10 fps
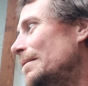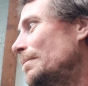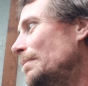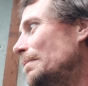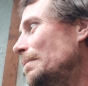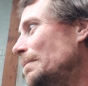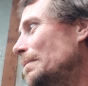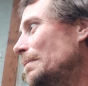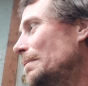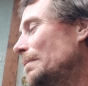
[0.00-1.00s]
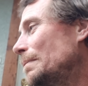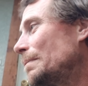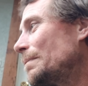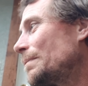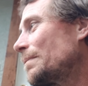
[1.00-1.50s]
Hmm.
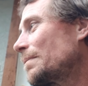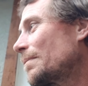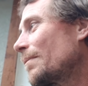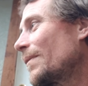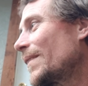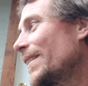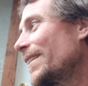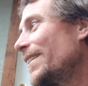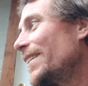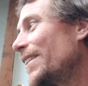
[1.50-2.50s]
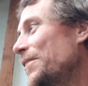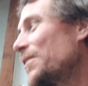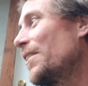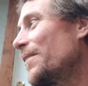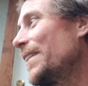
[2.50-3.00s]
those
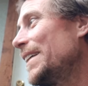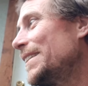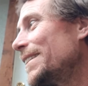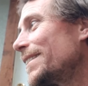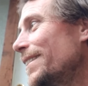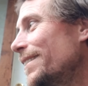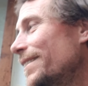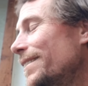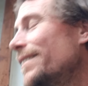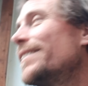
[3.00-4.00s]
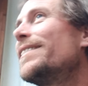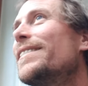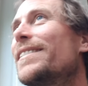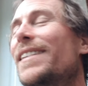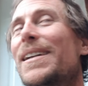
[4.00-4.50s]
are all racist.
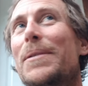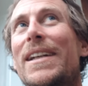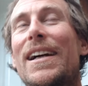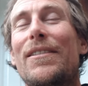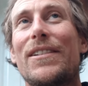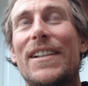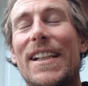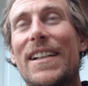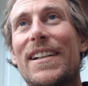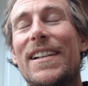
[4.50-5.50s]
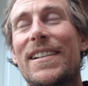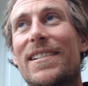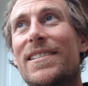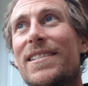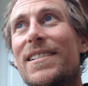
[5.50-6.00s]
Gotta be careful on the internet now.